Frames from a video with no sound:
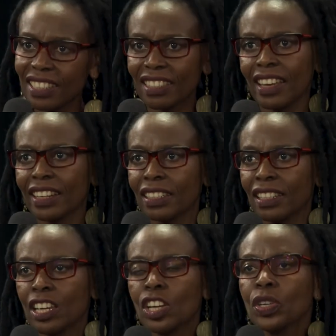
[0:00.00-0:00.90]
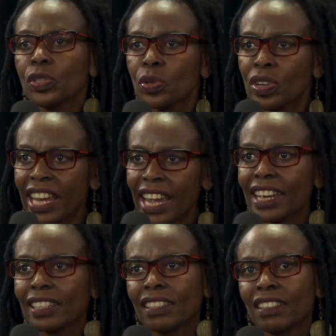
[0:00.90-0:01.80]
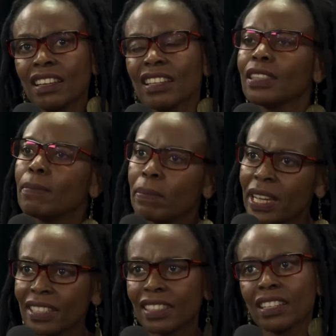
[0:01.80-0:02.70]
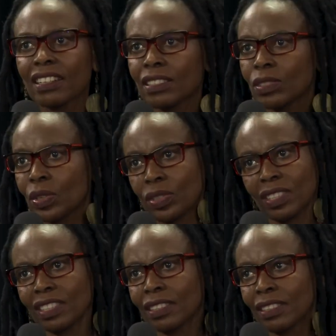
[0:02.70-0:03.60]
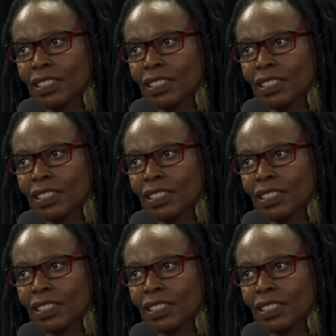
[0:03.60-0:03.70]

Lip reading: as that to get the basic resources.